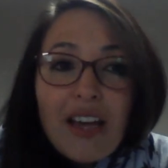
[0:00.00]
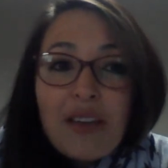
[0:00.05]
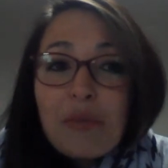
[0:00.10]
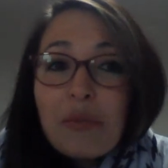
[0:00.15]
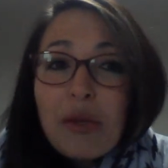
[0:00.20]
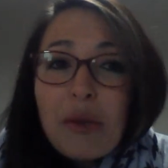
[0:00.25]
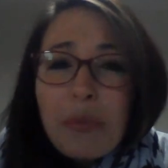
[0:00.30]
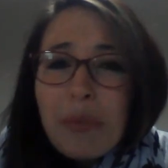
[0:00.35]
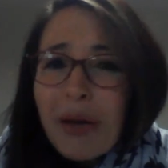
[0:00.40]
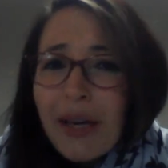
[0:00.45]

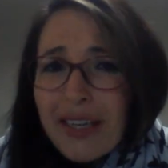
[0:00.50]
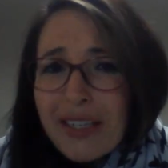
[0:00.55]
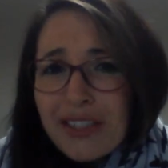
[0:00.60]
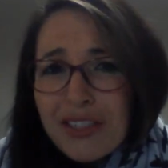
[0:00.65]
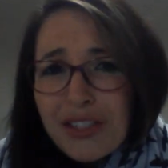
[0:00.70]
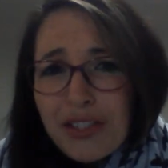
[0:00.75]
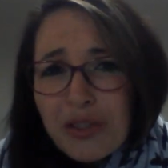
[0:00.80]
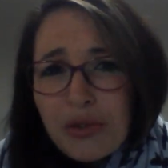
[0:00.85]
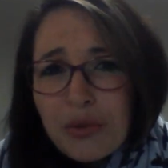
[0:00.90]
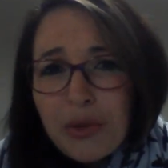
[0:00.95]
And be
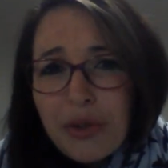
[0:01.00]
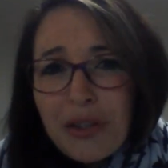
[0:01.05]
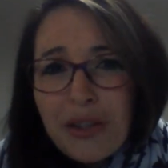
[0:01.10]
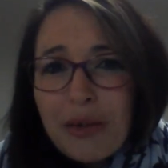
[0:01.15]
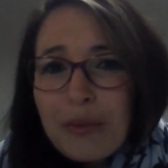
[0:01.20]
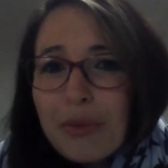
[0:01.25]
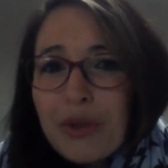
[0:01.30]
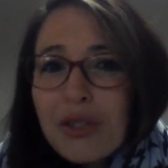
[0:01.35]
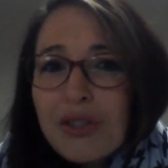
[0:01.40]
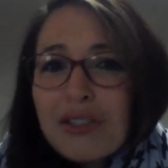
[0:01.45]
patient with
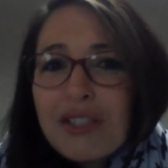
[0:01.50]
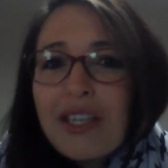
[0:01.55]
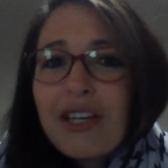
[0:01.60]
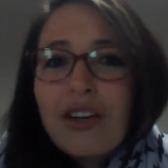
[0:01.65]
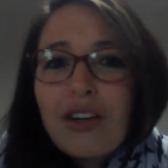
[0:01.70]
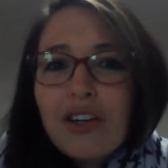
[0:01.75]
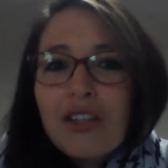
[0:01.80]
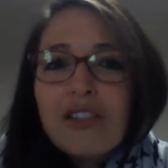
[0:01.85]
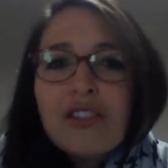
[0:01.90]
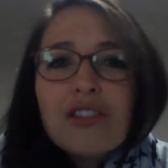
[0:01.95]
them, because
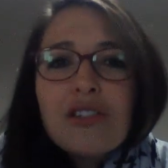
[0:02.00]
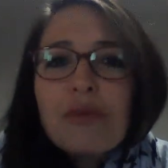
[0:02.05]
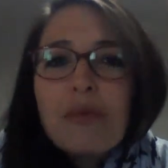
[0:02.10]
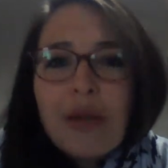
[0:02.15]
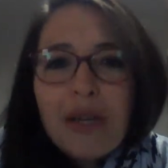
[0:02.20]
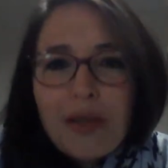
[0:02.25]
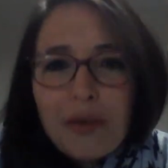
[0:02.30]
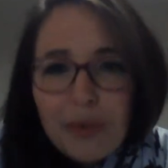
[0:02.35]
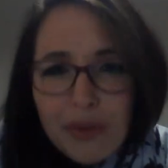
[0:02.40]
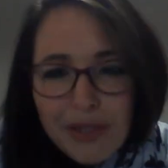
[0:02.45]
they're going to
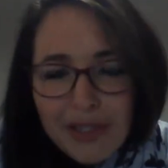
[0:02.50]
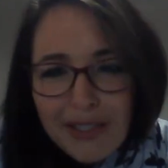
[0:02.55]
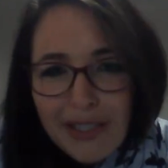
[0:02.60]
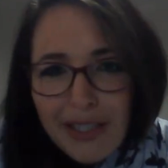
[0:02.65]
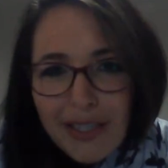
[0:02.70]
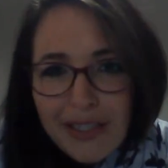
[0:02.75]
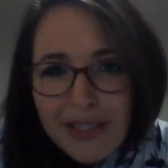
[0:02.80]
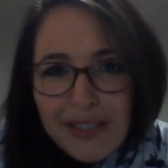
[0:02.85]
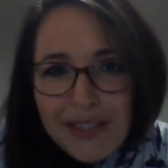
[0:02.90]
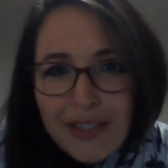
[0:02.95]
make
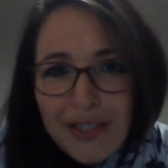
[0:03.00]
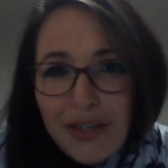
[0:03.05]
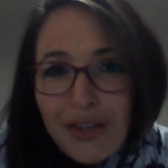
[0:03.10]
mistakes.